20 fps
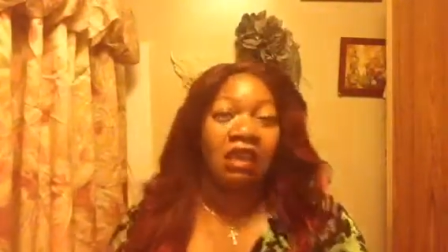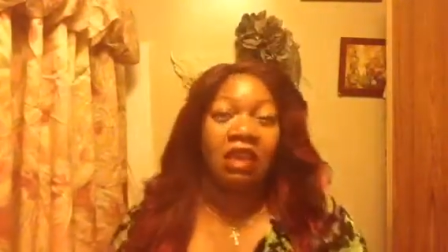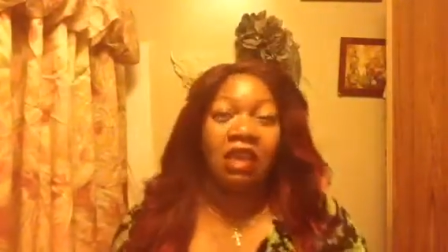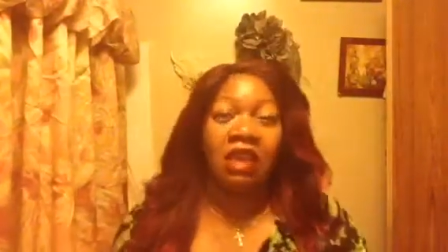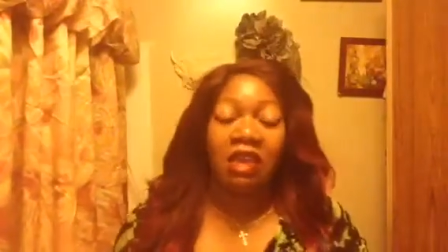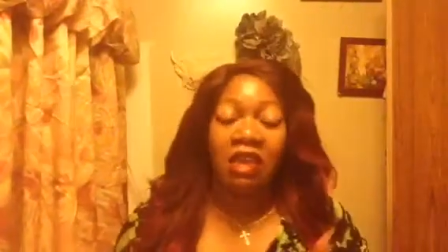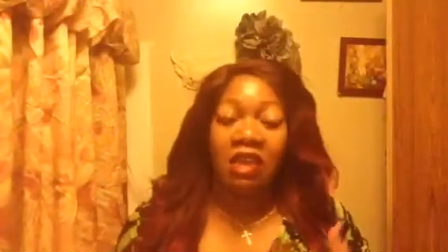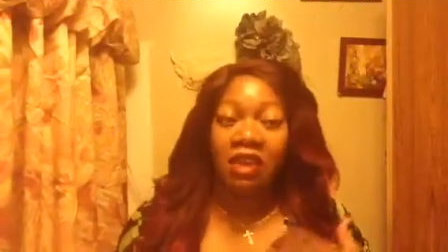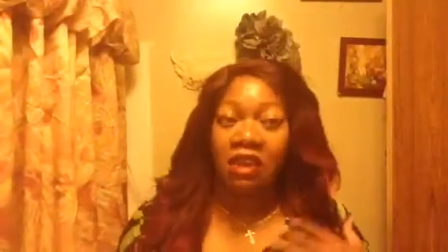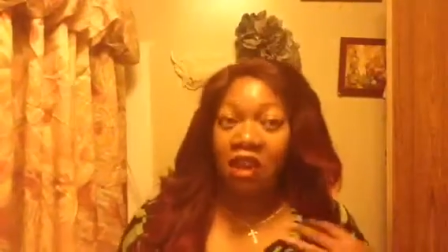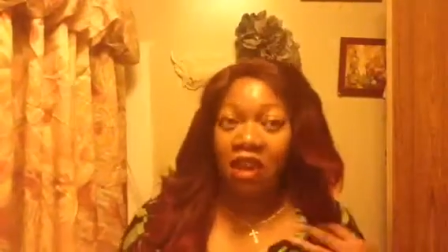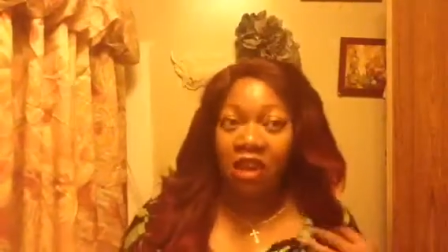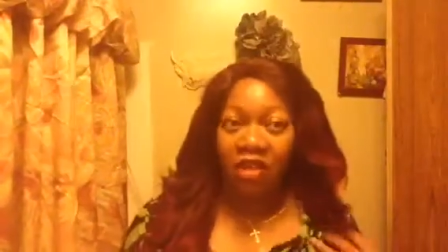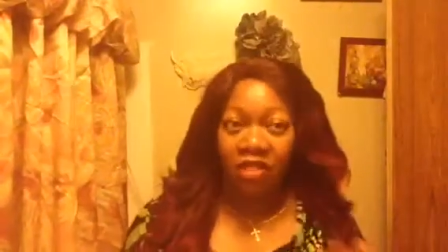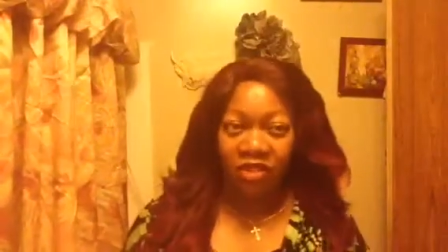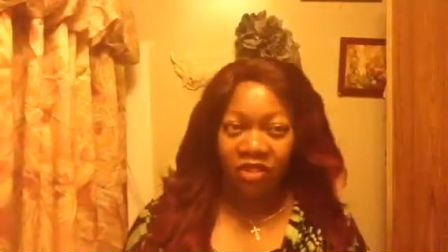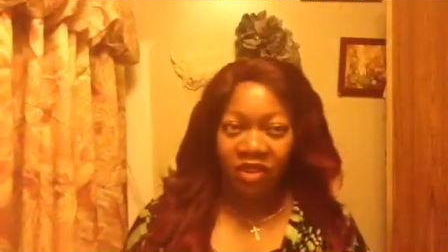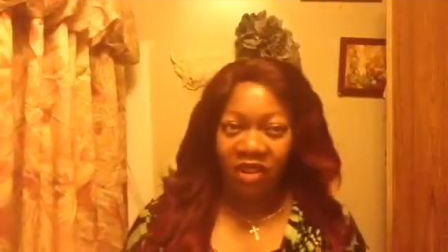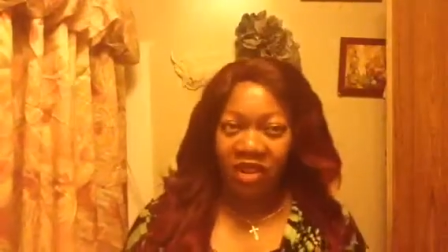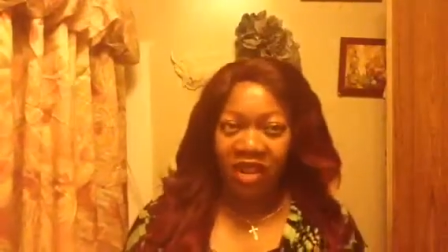and
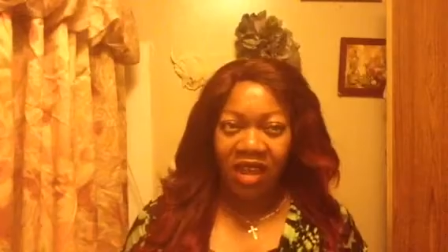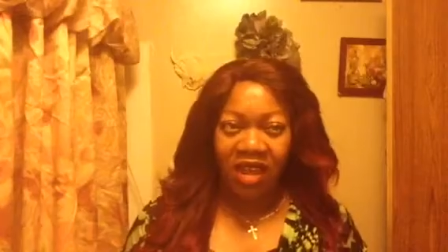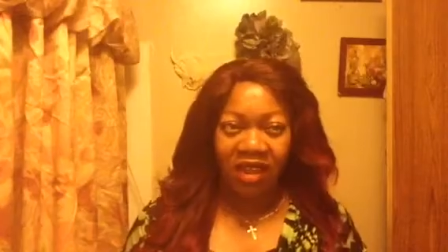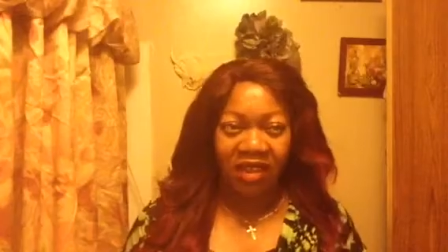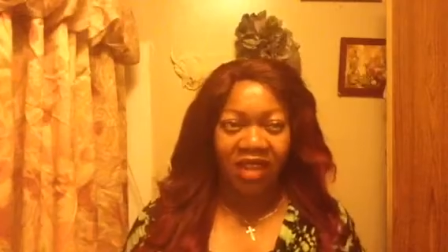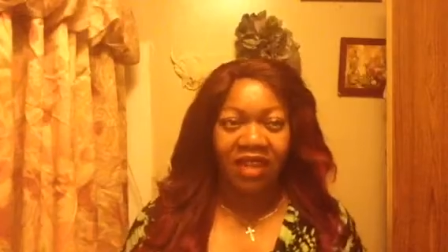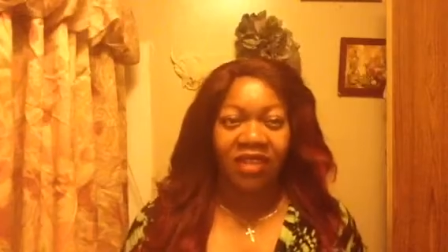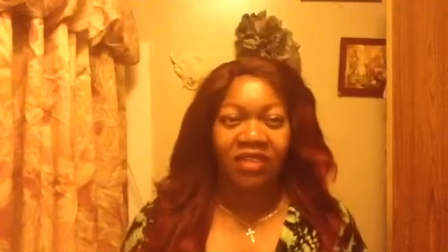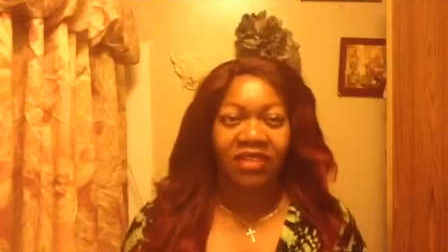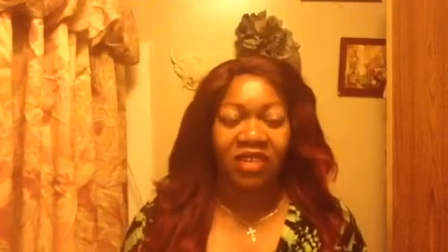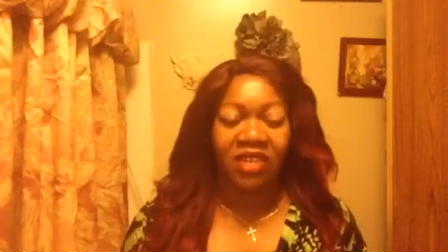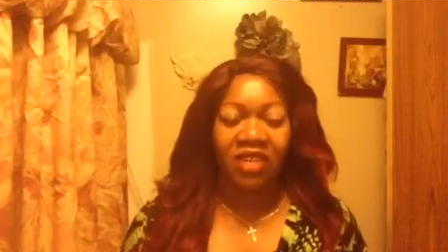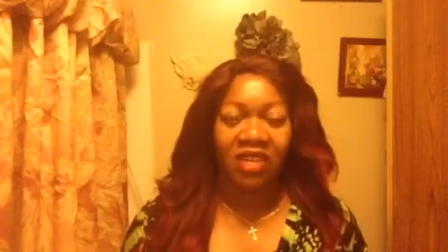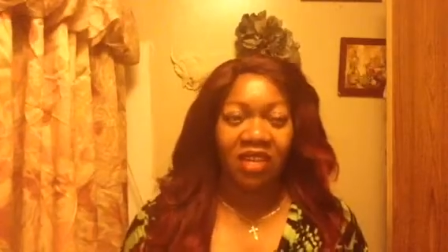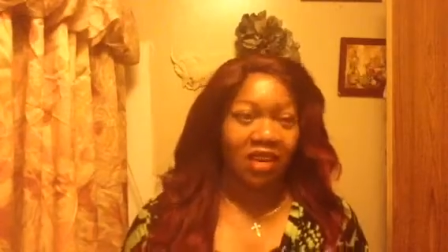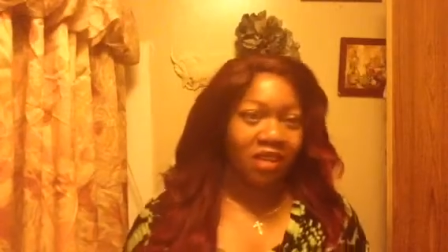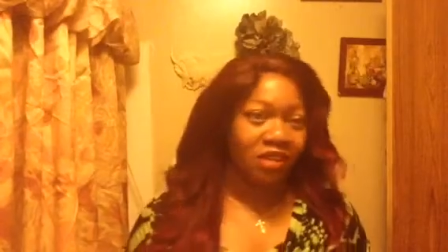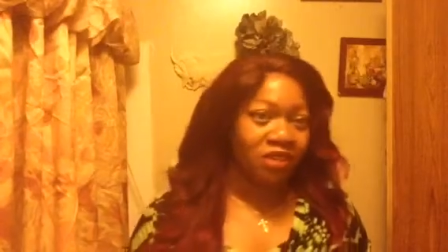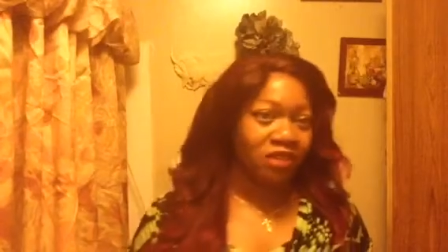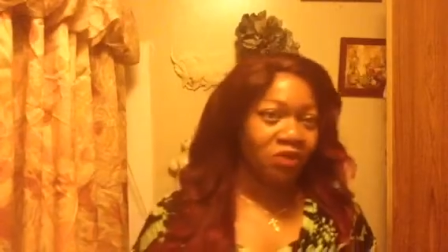other than that that's
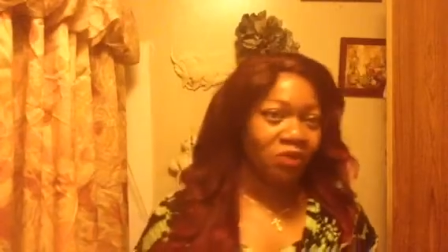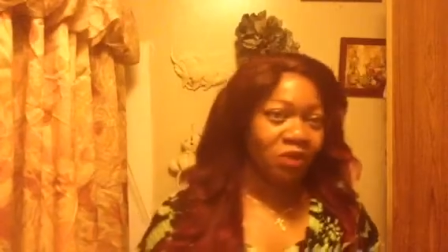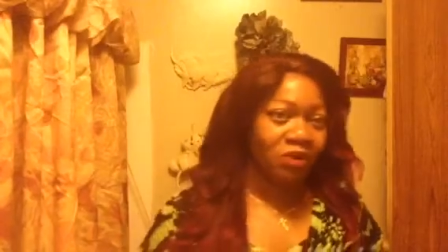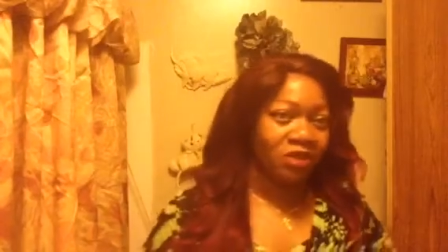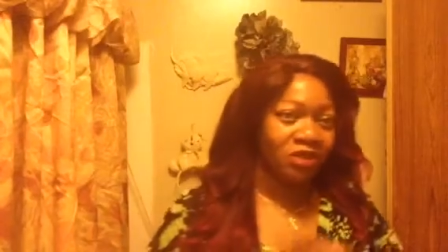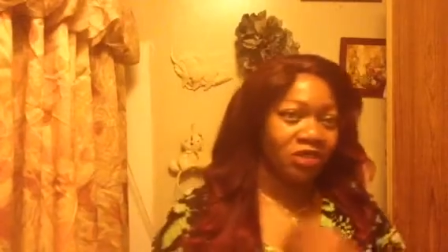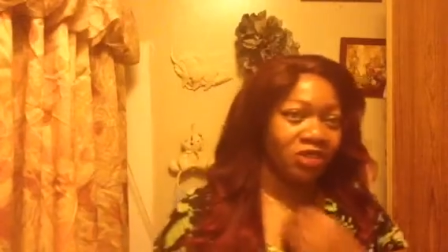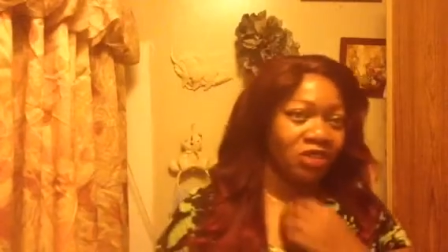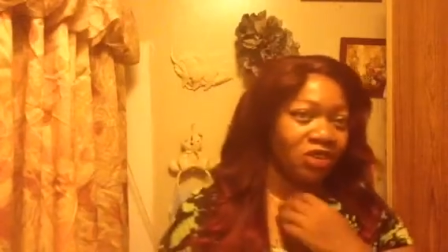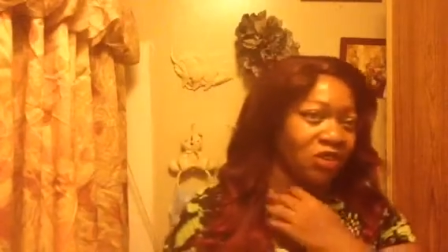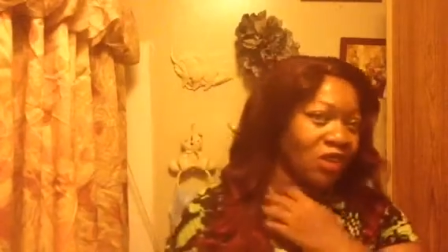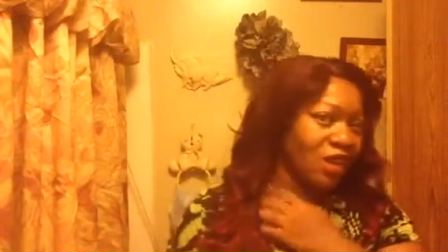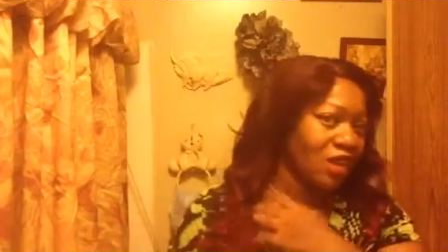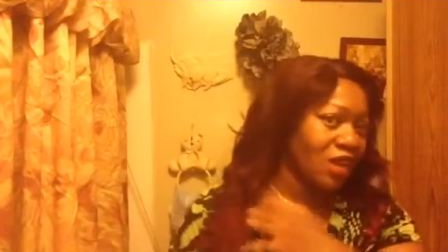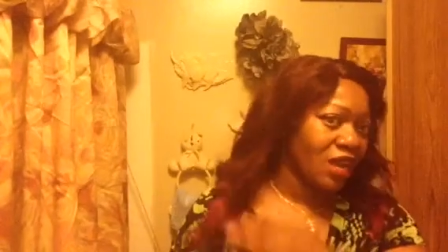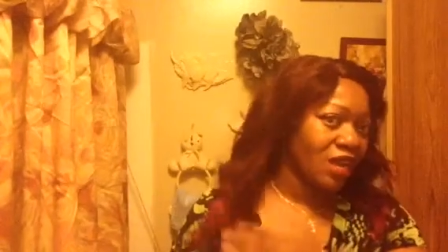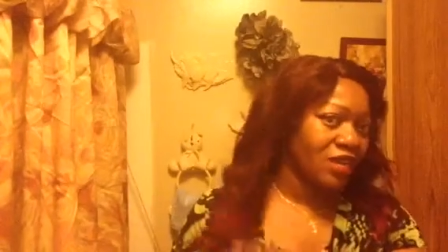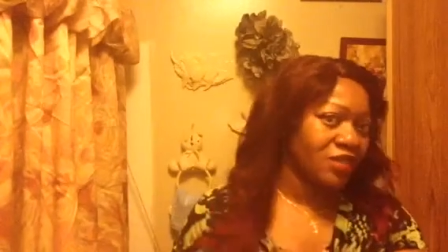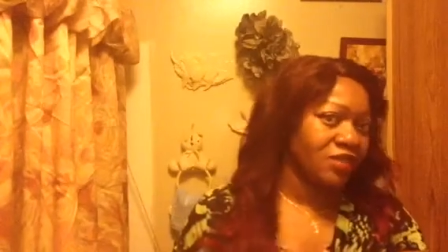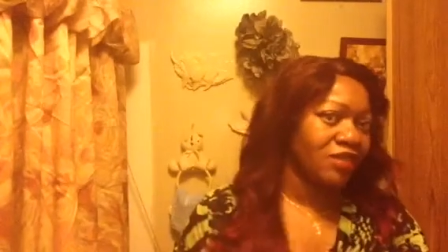it I just want to show you
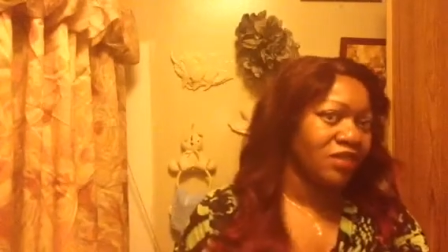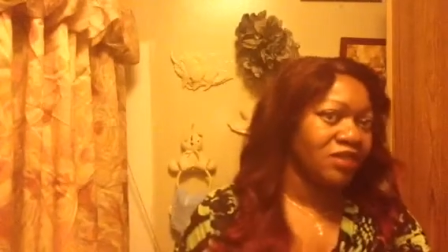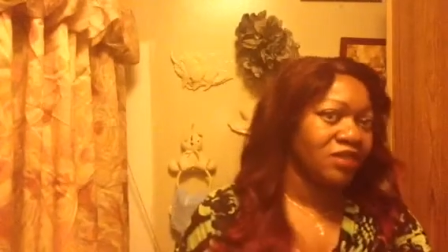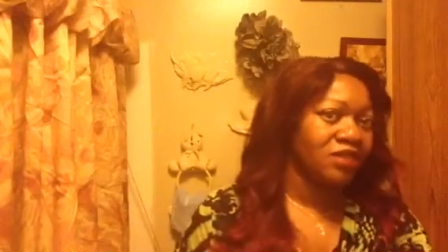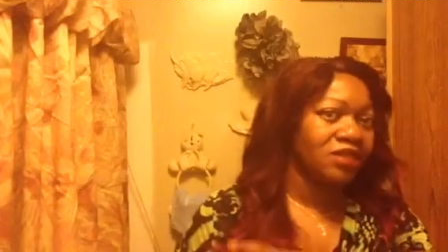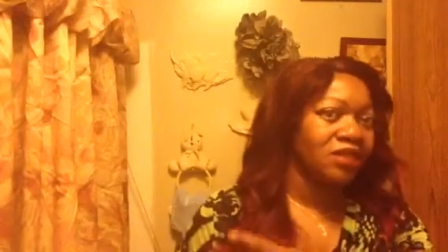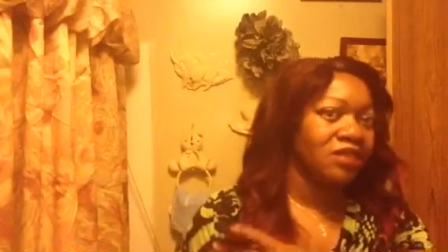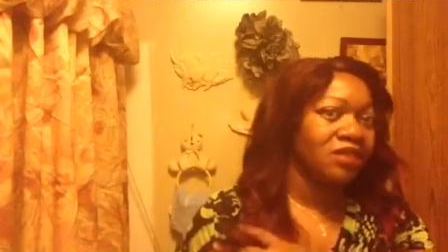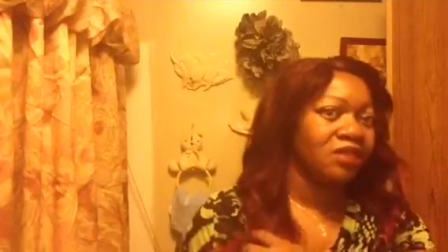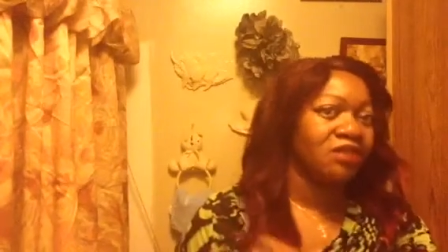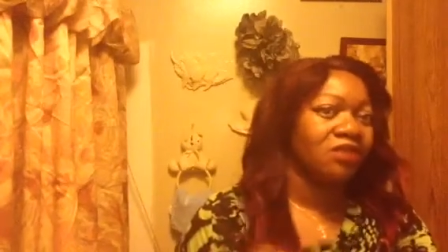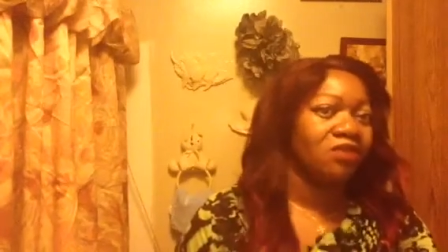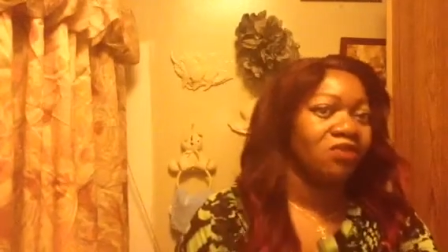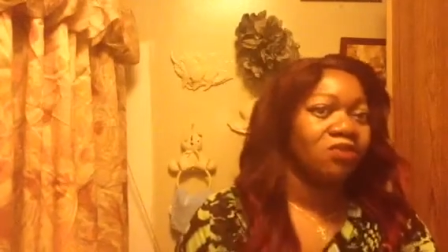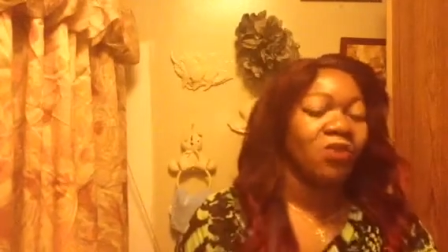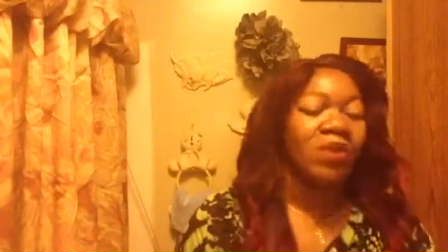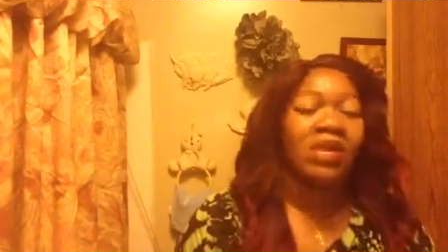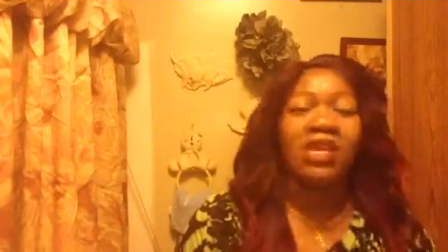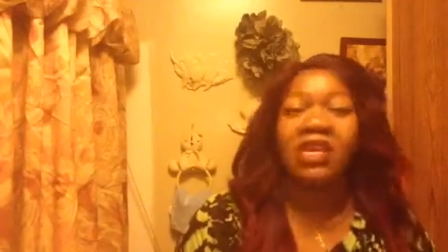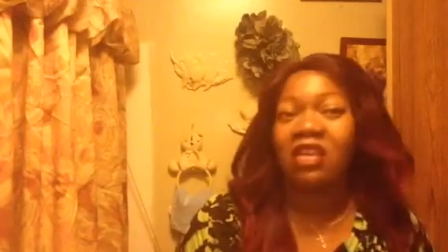guys this
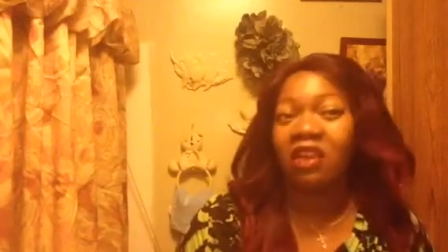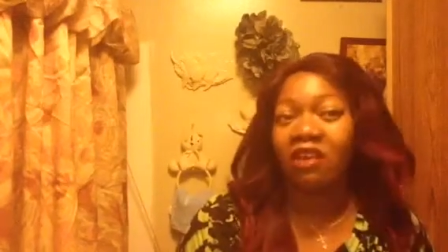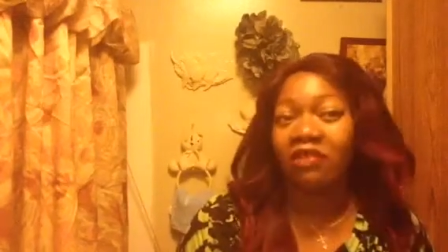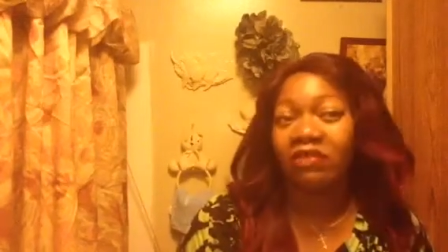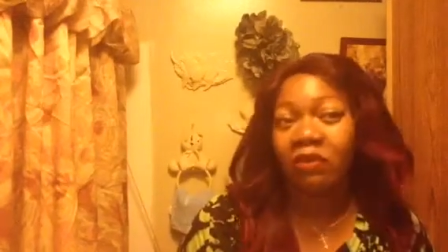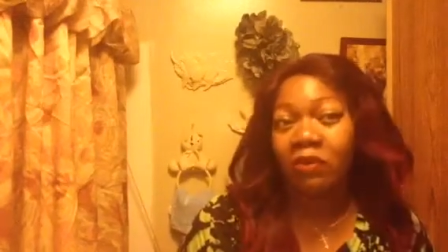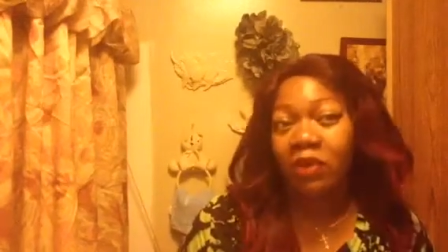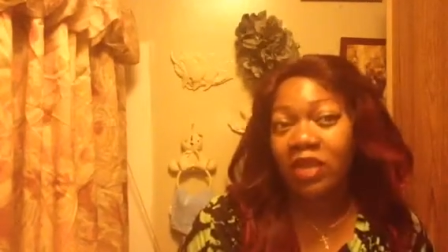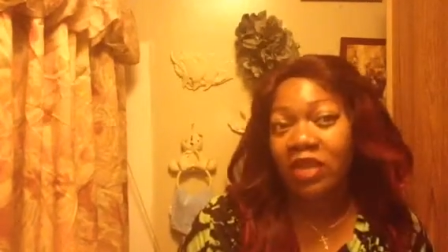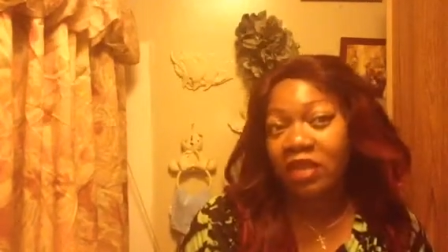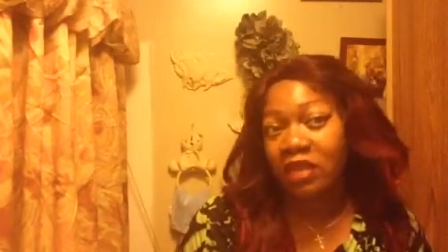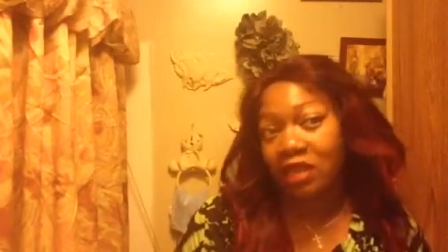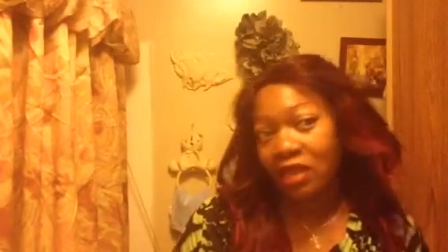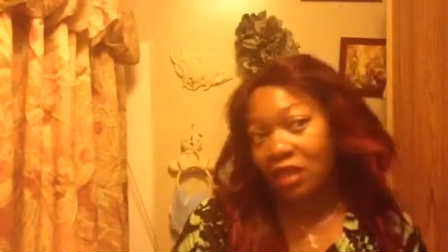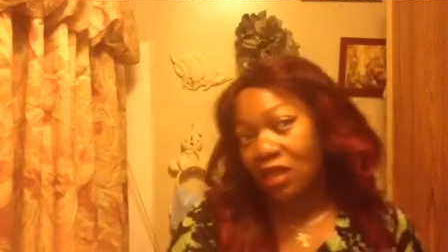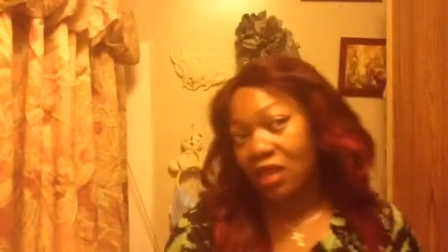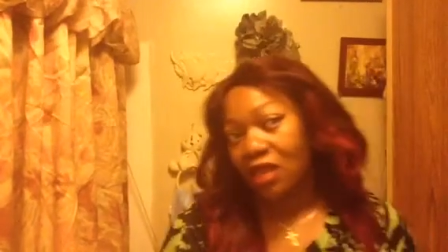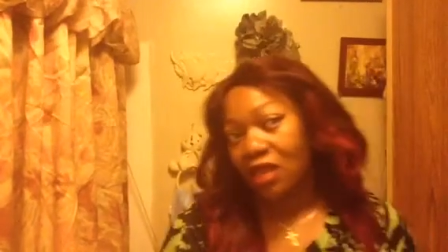wiggy of the week